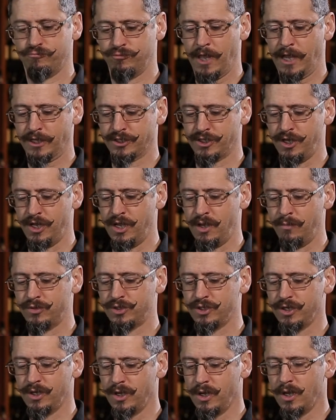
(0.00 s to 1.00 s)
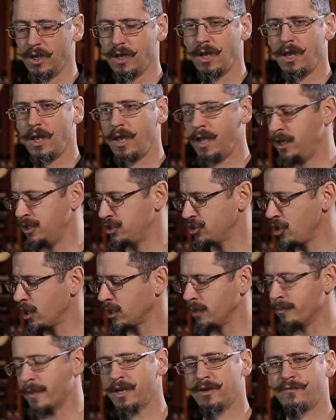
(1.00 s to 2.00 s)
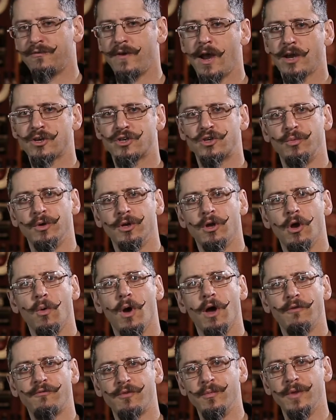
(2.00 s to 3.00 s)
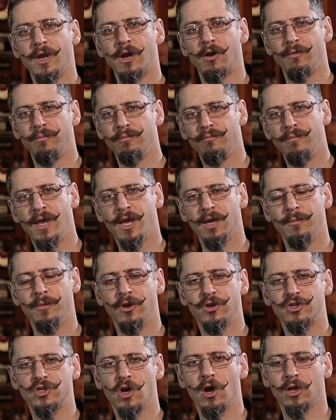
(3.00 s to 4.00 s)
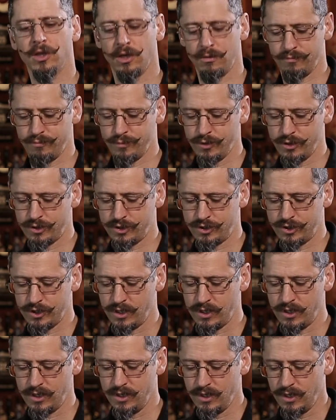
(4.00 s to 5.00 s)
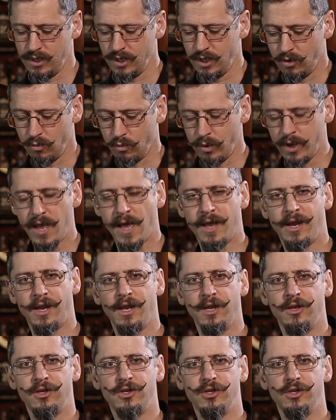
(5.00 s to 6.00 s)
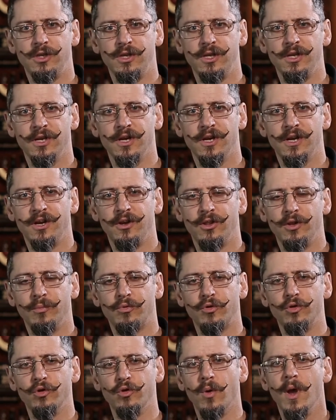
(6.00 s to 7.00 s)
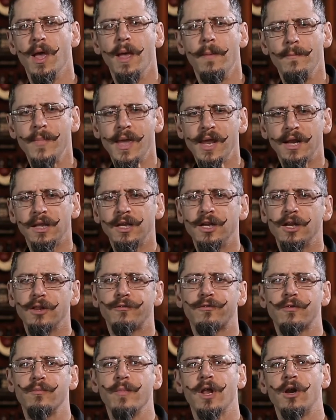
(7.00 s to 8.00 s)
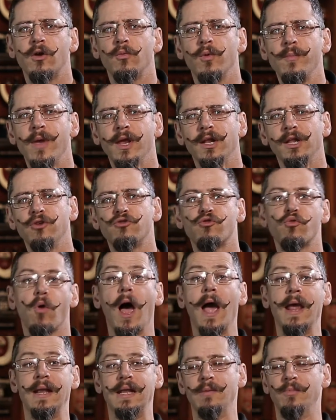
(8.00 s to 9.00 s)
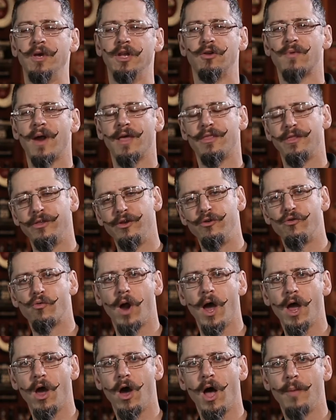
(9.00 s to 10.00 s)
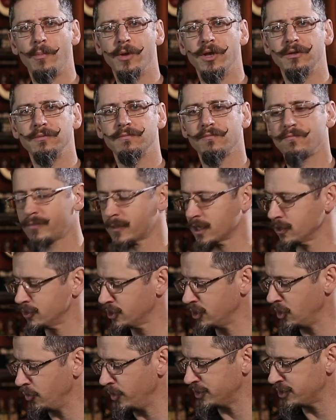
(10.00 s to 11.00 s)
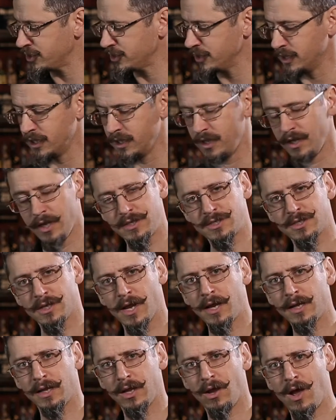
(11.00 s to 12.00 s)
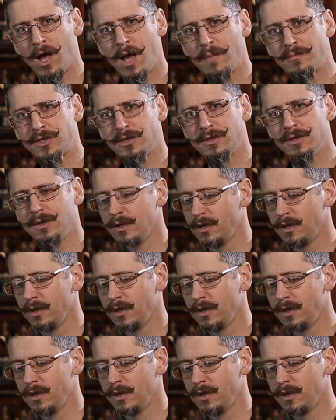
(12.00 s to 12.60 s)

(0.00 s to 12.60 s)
that's the nibs. A chocolate manufacturer would go on from there and make them into chocolate, but we add it into the brew, mainly into the fermenter. We mainly dry nib it rather than dry hop it. So it's lightly hopped